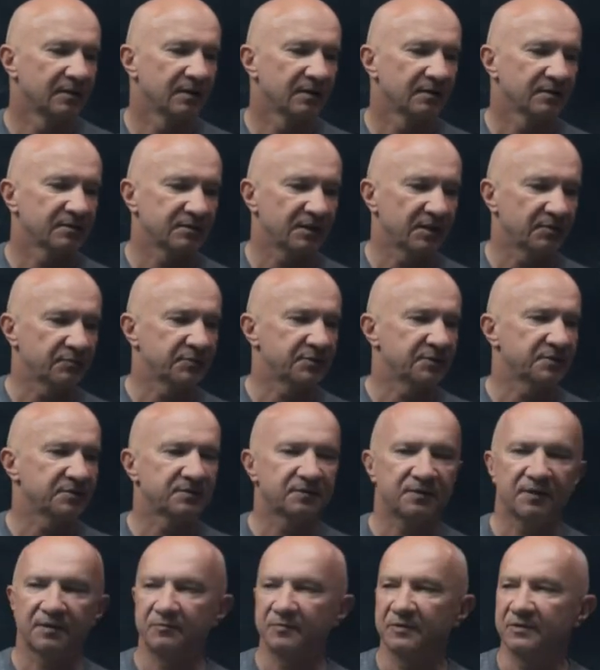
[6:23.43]

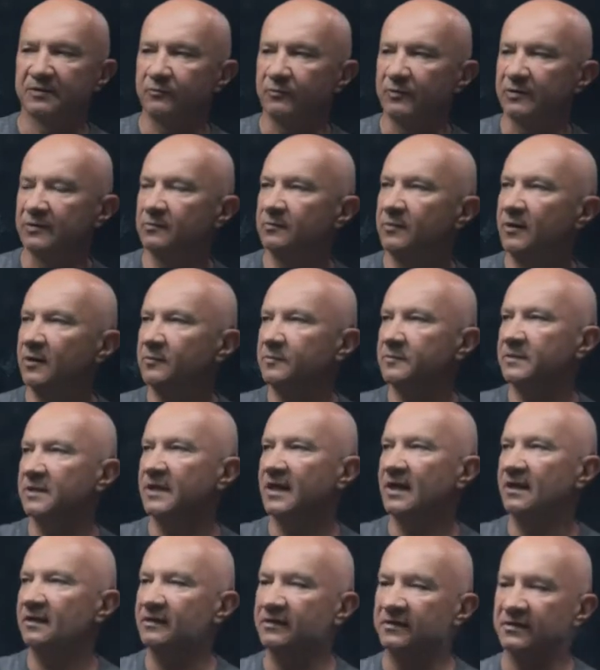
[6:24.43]
subsystem is with Bob, the
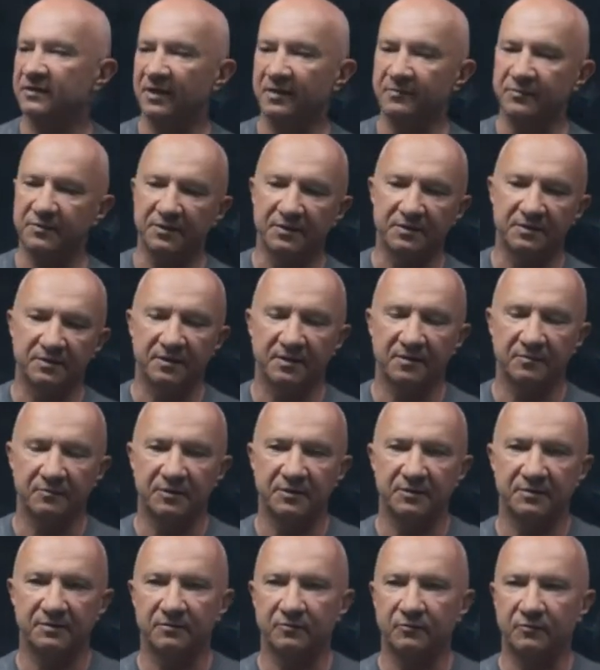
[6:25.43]
other subsystem
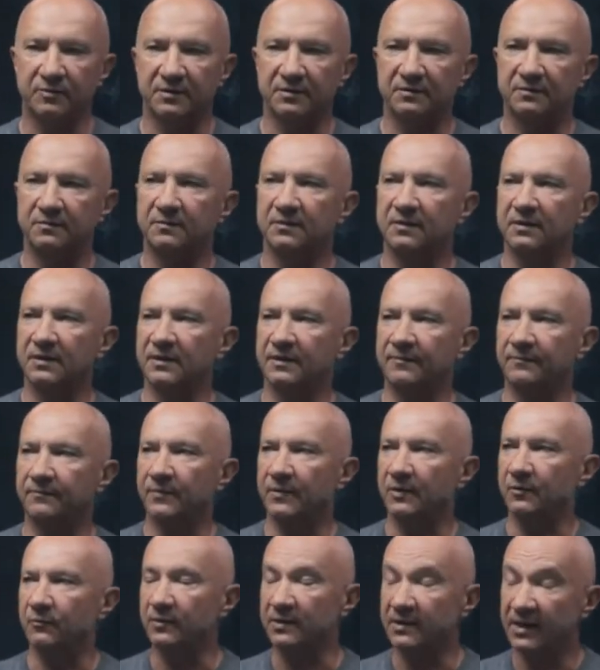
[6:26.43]
is
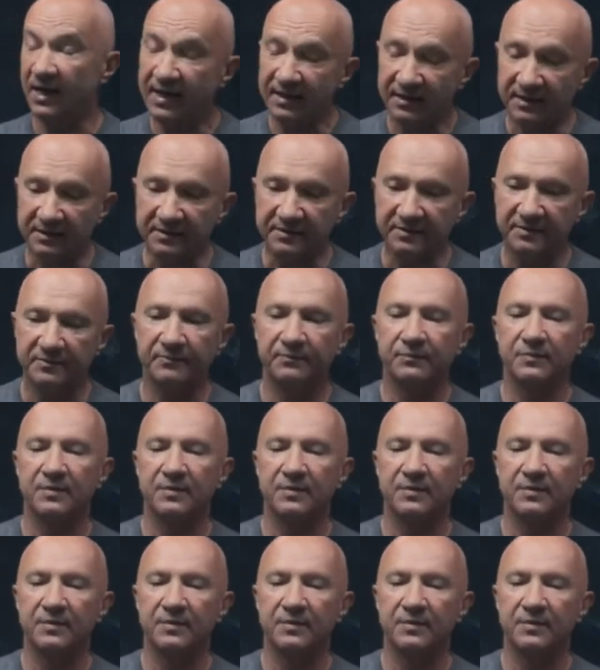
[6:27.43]
with Alice,